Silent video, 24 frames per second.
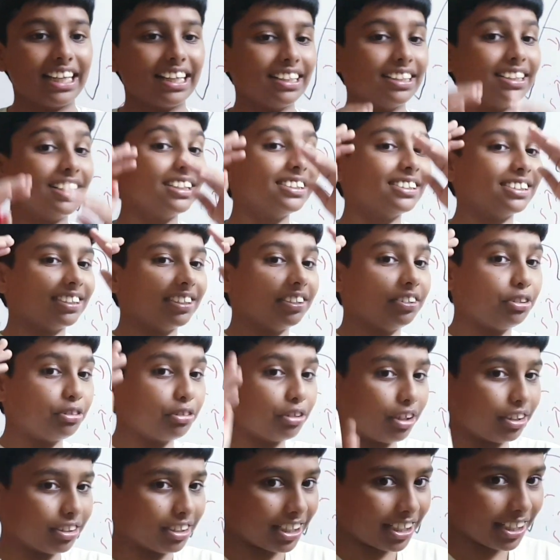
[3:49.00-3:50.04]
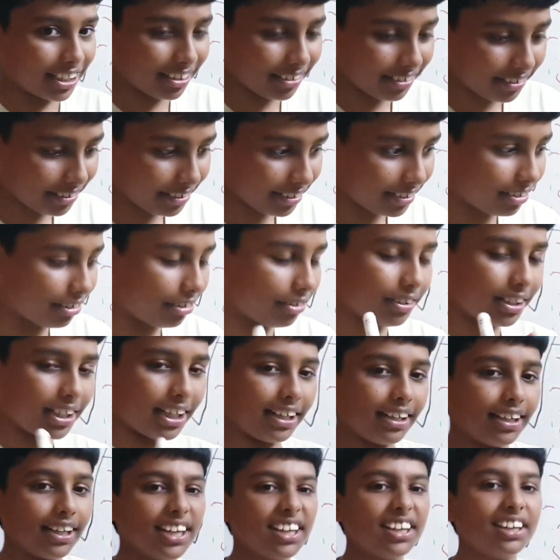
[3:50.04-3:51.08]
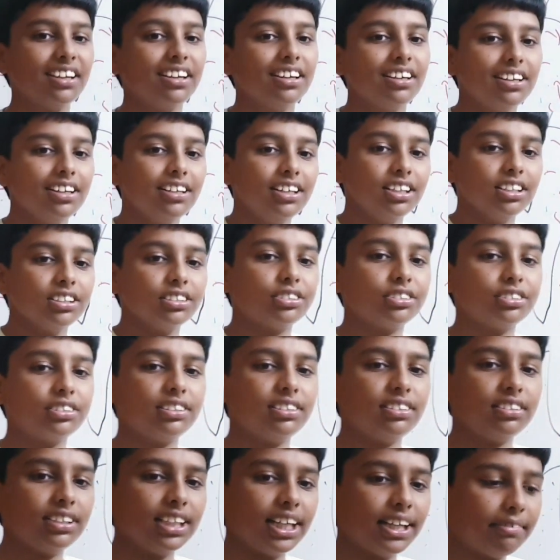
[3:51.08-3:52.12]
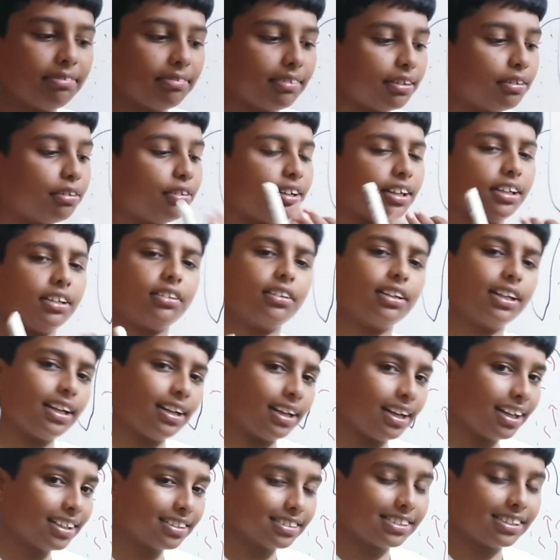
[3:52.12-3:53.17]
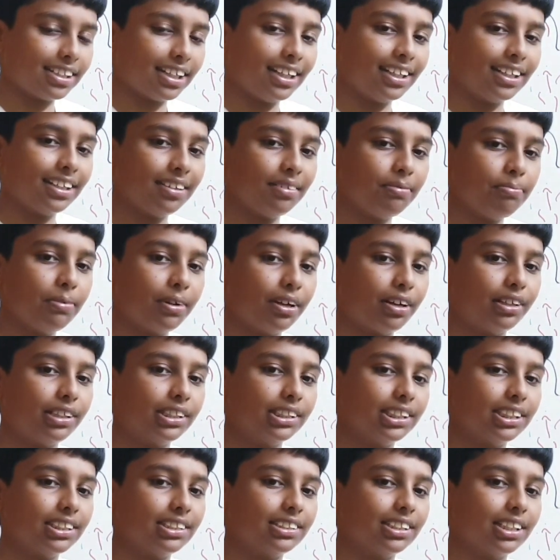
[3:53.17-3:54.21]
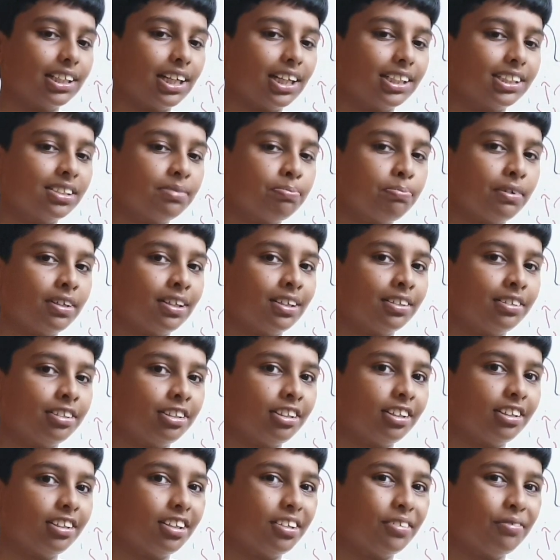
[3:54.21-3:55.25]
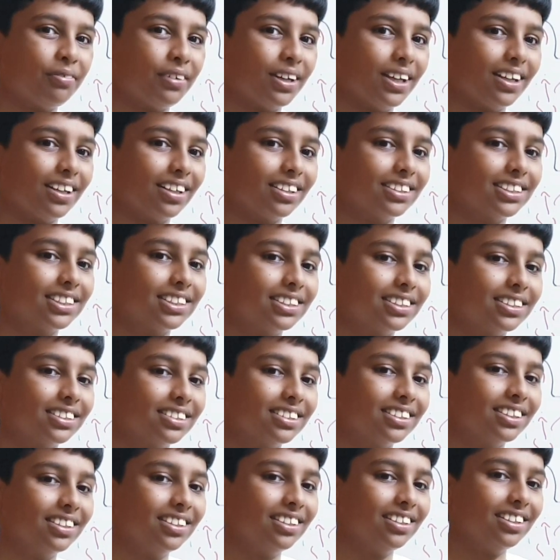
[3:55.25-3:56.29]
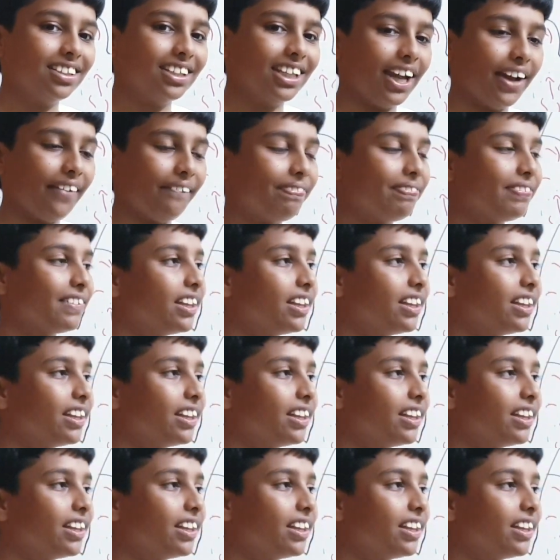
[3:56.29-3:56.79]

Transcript: just you got COVID-19, so it will go into your lungs, right? Because it's a respiratory virus. Yeah.